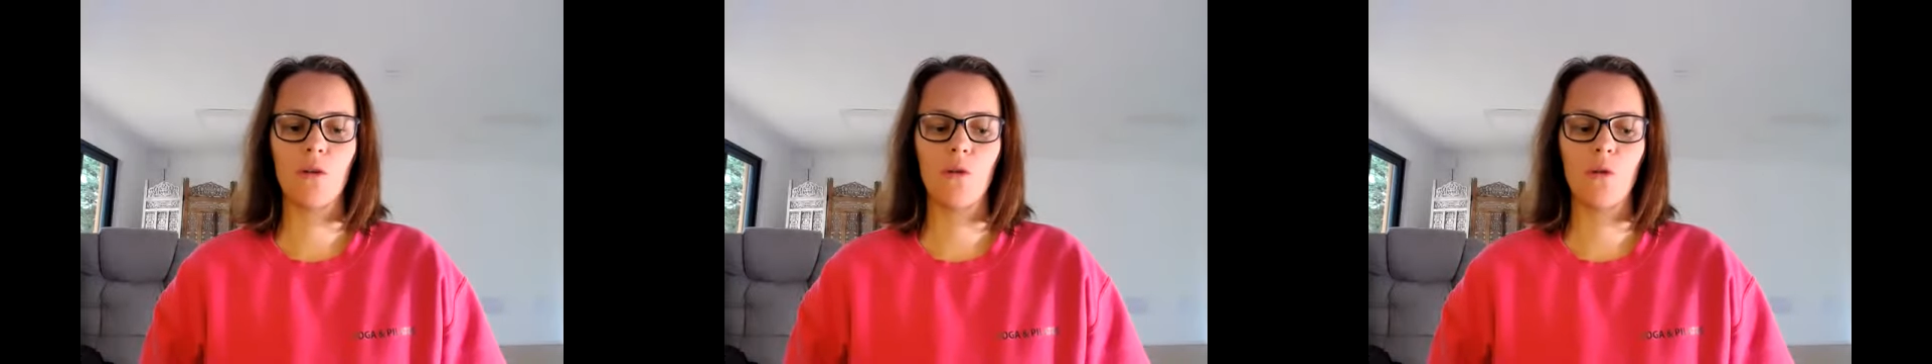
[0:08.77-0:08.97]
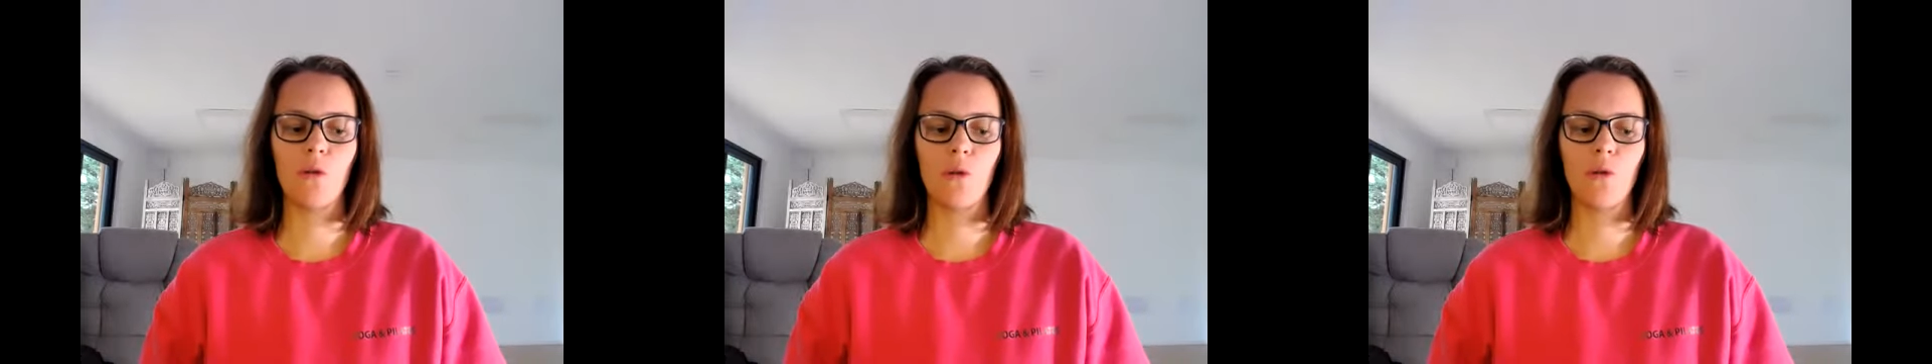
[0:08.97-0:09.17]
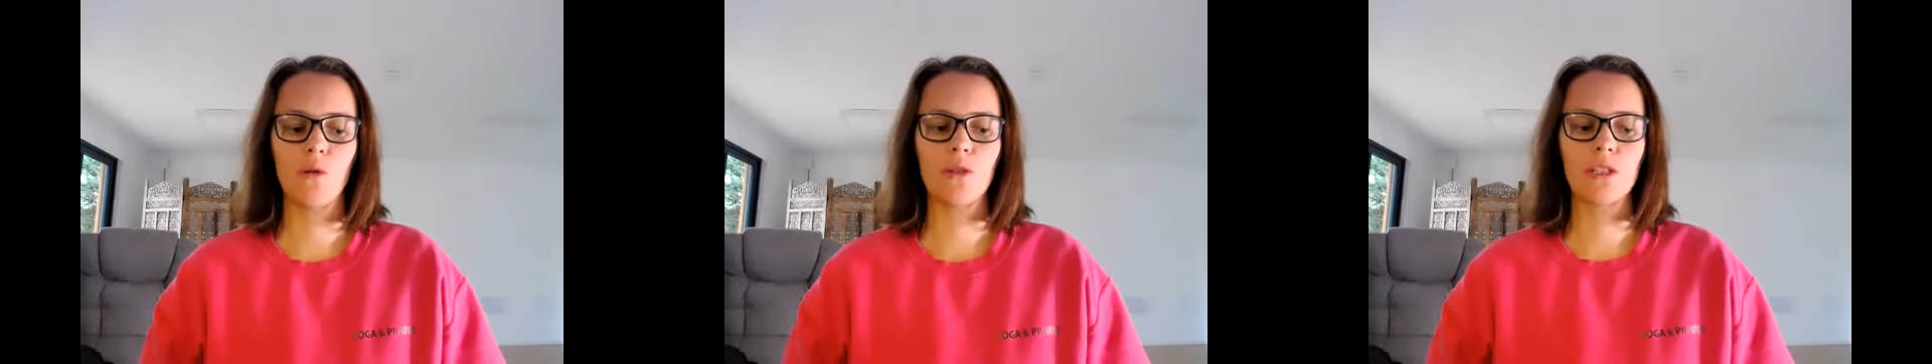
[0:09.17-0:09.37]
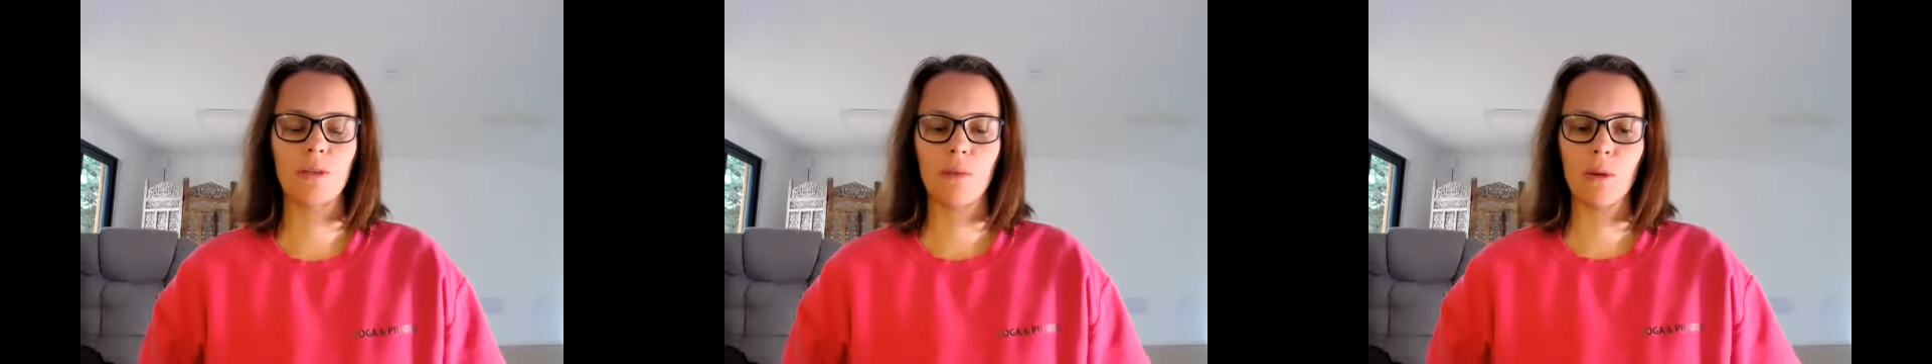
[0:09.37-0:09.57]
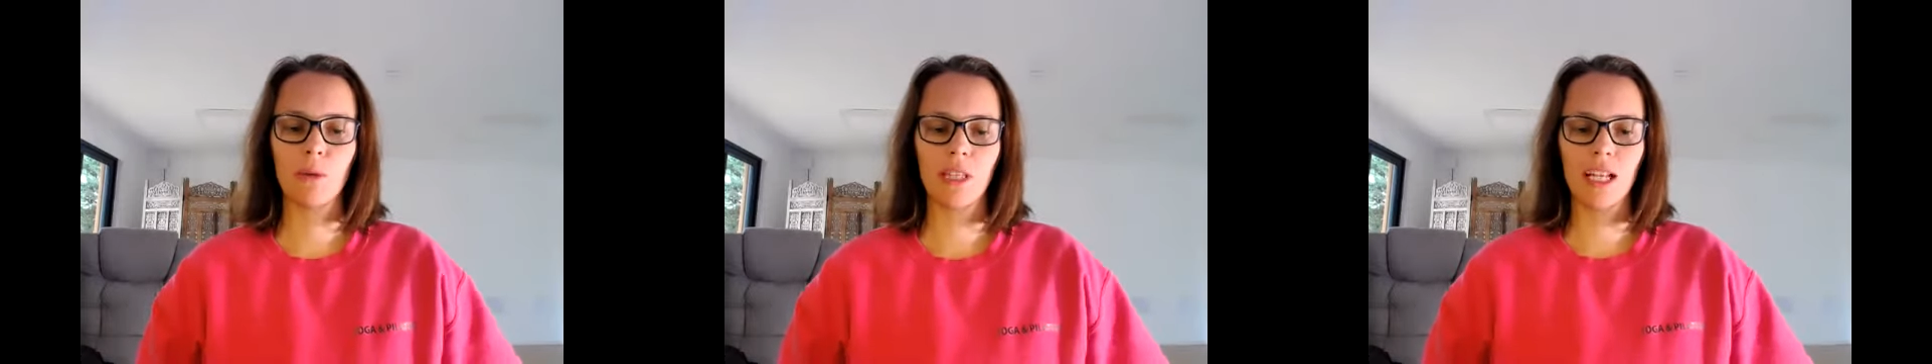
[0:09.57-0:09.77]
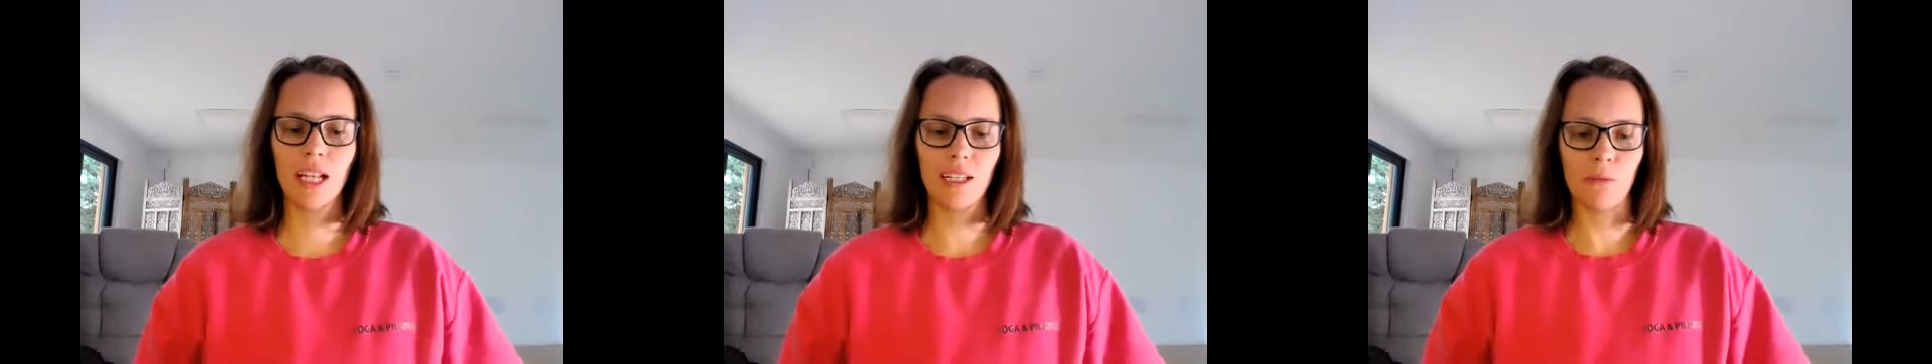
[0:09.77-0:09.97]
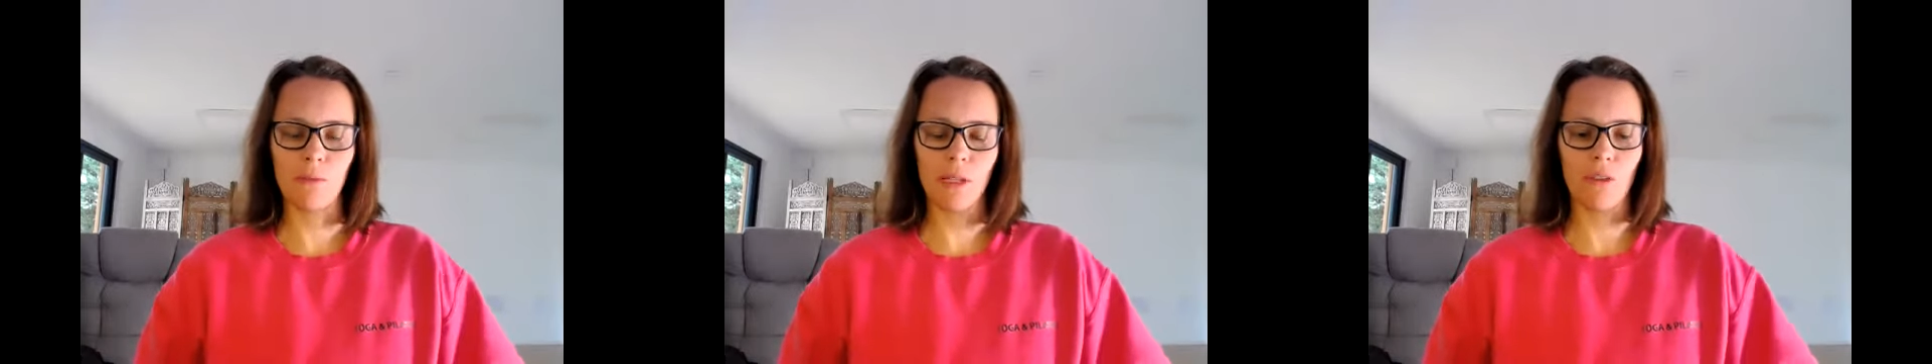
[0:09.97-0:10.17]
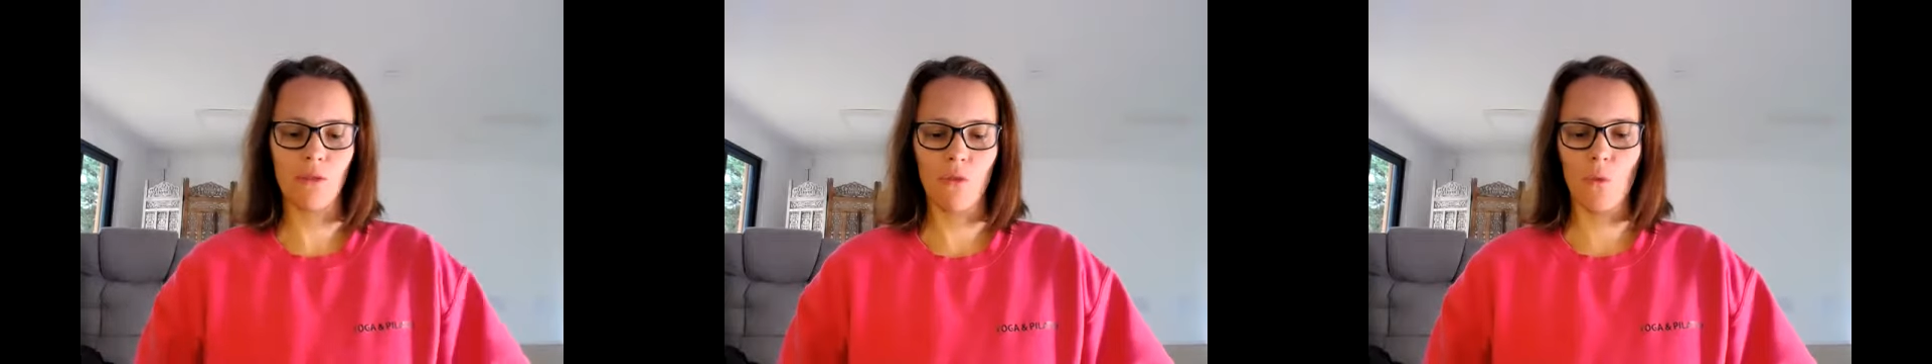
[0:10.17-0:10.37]
or something with a little
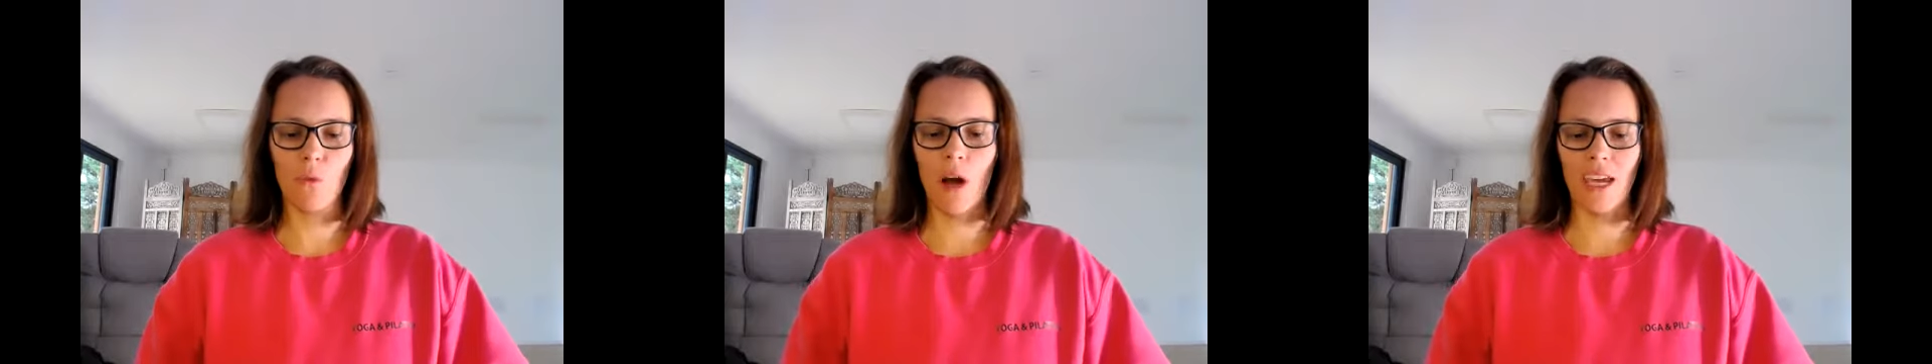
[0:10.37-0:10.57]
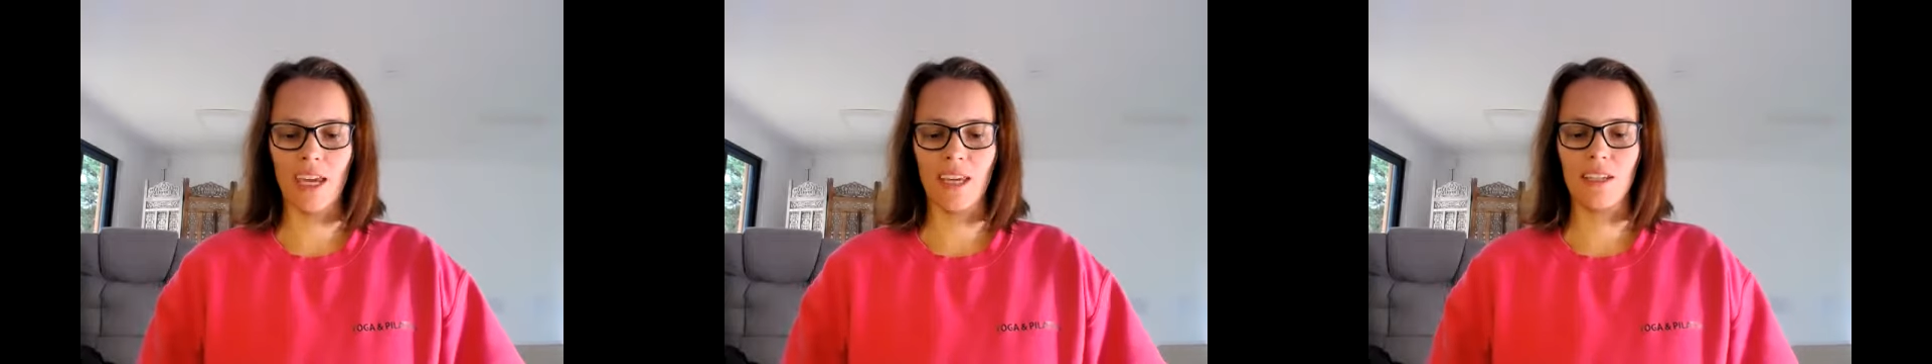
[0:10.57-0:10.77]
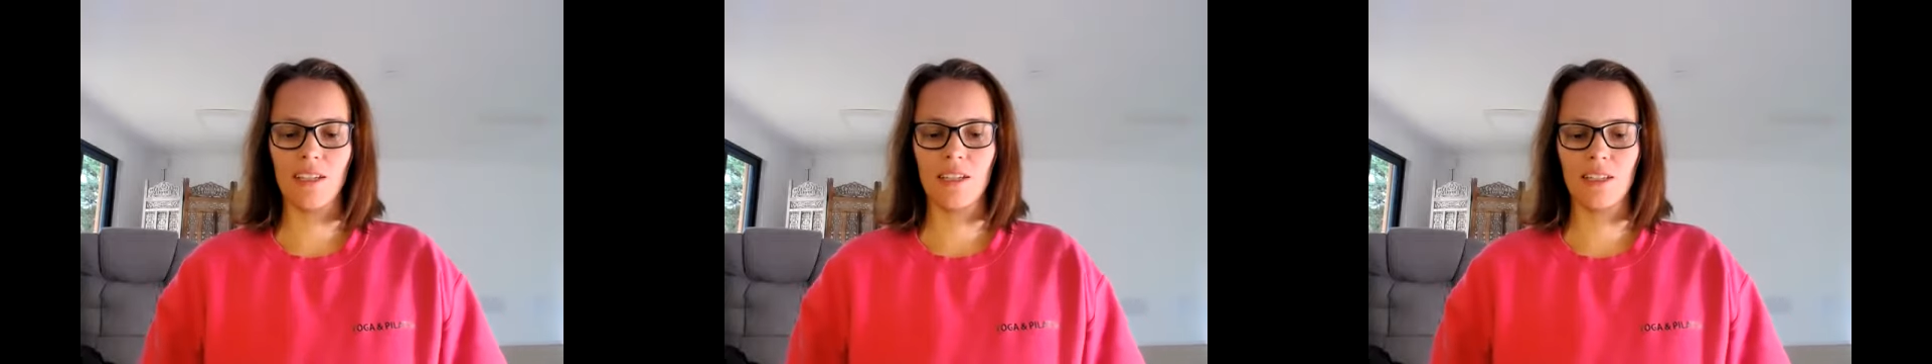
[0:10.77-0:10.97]
bit of weight